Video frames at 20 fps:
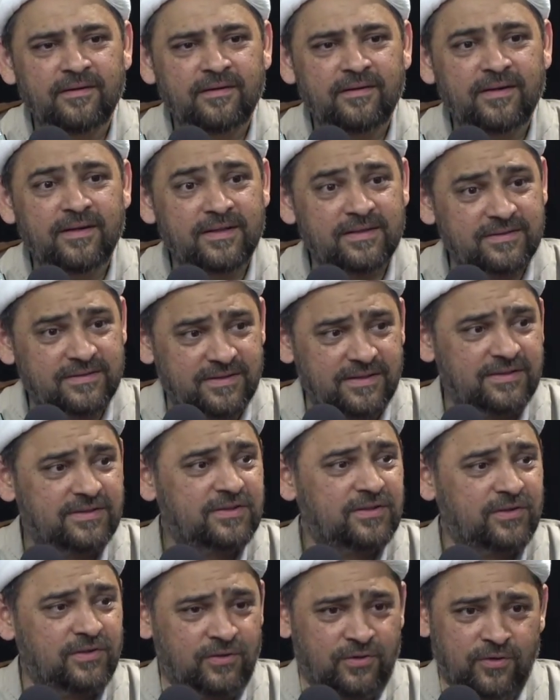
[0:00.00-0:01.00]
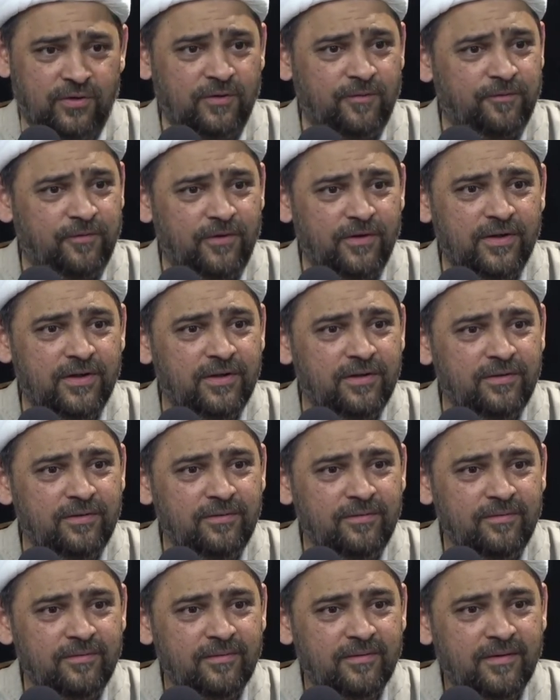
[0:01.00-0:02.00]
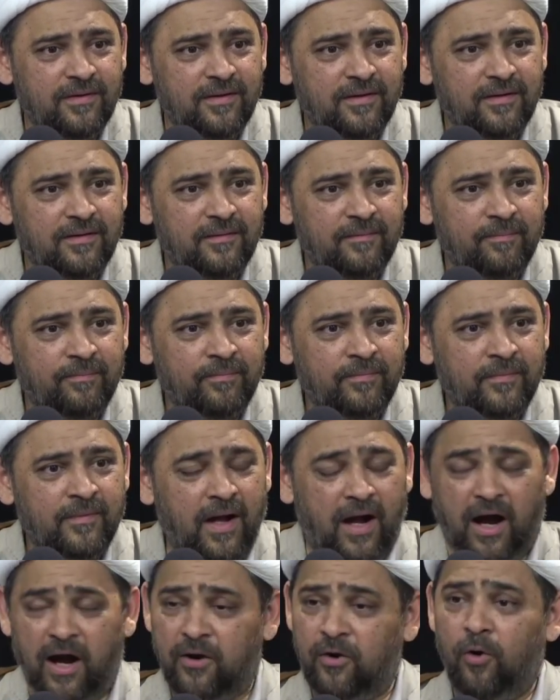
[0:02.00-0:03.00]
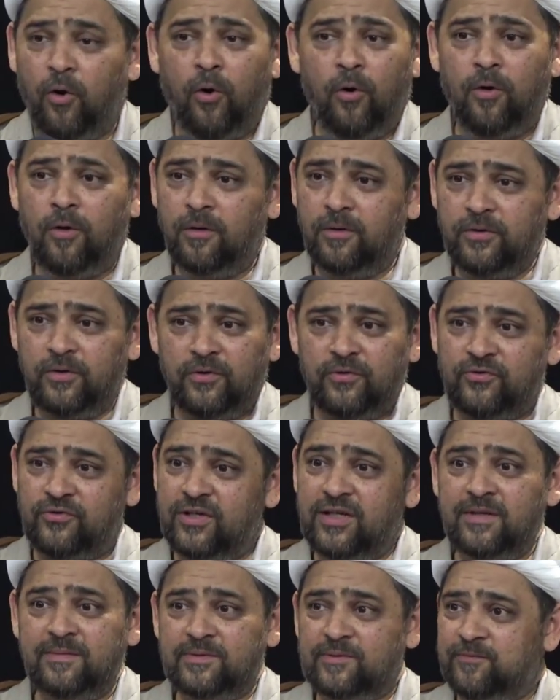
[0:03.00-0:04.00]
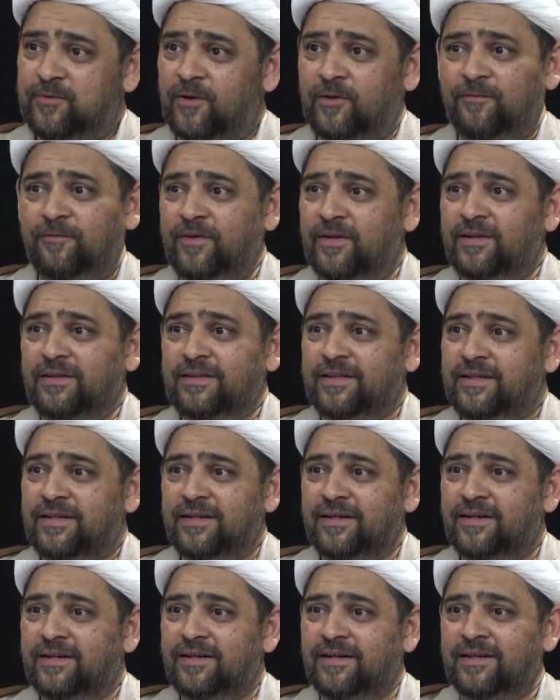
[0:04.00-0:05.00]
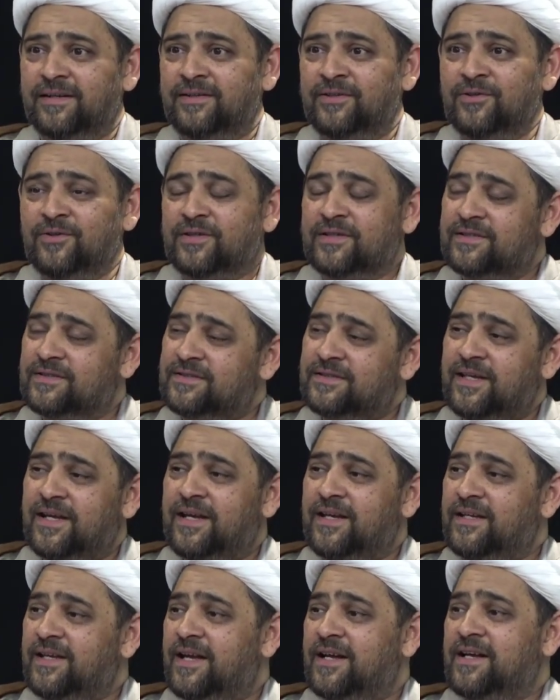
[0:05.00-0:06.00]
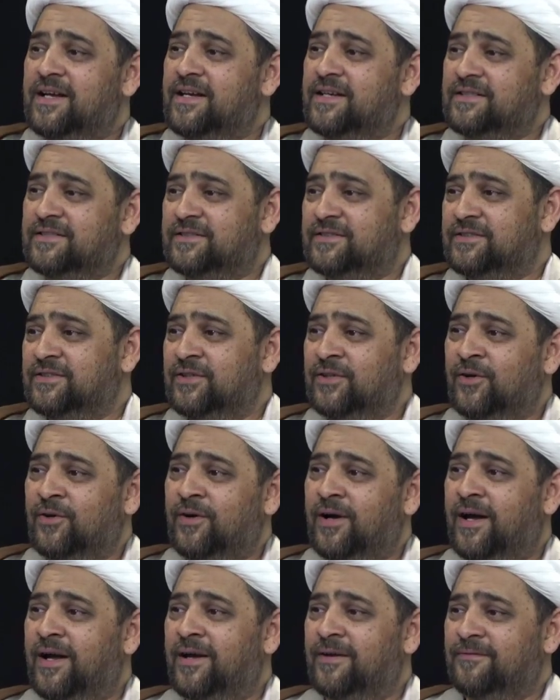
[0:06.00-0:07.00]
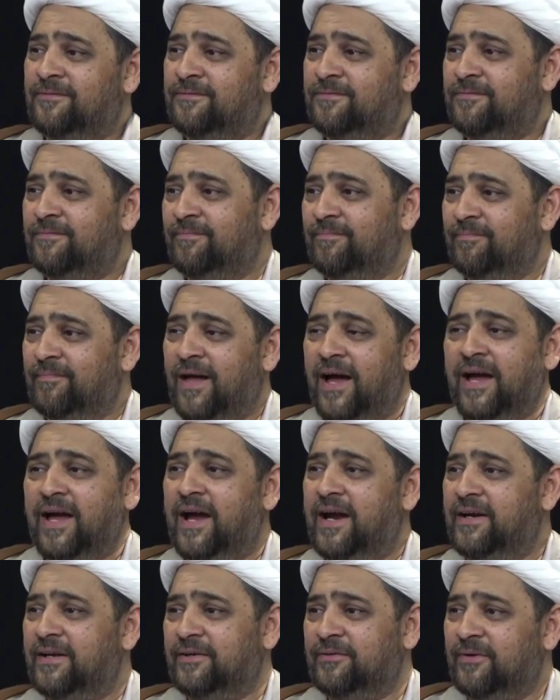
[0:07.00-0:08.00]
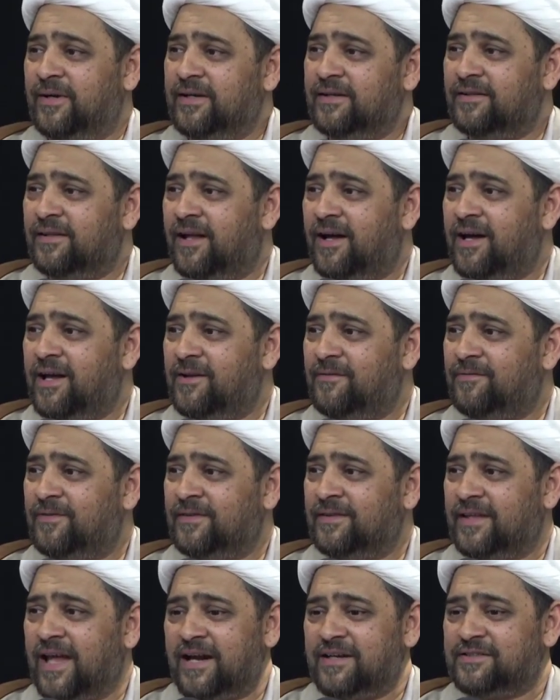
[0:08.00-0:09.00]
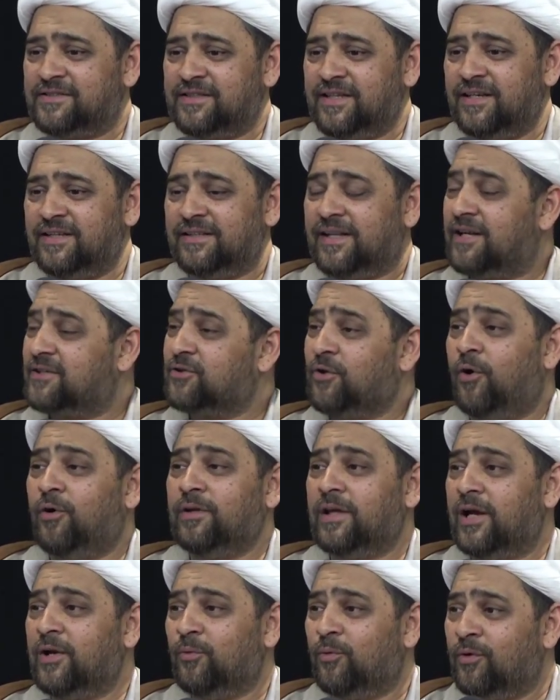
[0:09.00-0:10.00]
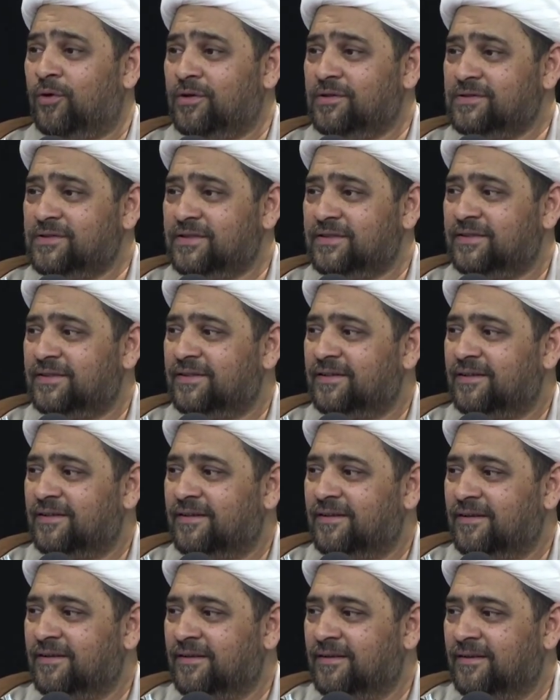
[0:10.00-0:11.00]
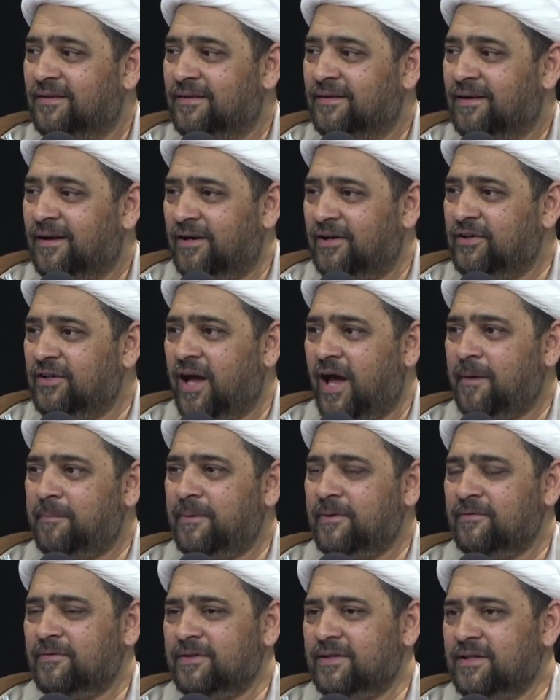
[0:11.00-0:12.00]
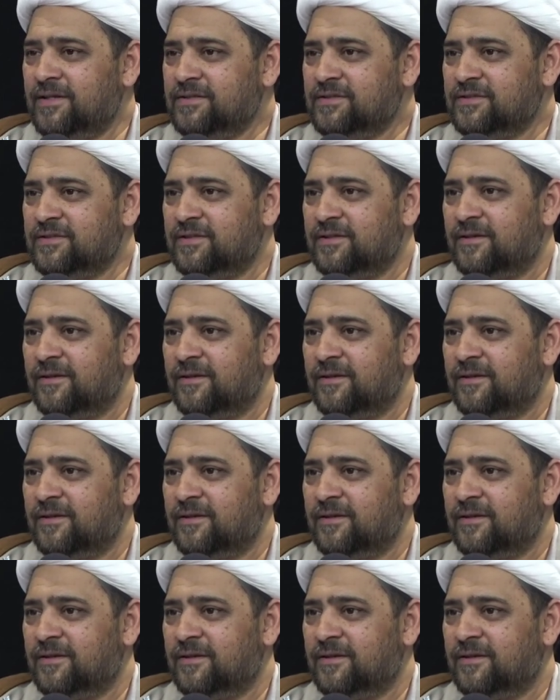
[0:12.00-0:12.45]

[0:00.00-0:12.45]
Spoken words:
Is this good for you? Are all your dreams fulfilled here? And you can say, yes, I had a great life and that's it. That's all I want. Are you happy with this?